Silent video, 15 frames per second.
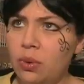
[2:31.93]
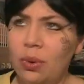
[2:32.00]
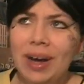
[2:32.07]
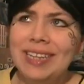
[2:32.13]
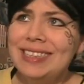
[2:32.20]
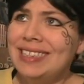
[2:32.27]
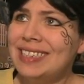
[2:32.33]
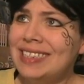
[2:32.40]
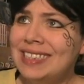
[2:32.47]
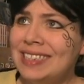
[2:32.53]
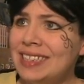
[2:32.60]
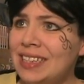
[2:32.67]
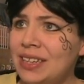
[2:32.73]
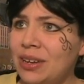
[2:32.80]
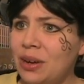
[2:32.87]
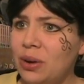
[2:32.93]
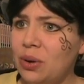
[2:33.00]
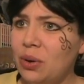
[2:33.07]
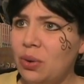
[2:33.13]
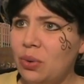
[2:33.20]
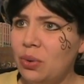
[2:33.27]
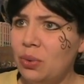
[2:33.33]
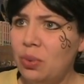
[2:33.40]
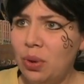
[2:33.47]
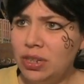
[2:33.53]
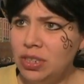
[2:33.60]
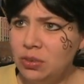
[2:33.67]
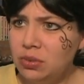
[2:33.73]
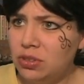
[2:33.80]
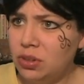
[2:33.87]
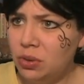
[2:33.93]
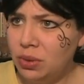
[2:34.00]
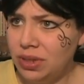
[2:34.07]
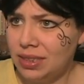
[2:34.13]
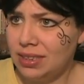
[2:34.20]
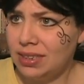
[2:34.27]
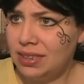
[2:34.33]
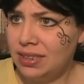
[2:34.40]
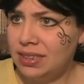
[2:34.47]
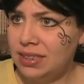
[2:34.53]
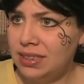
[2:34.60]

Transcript: What? What are you doing?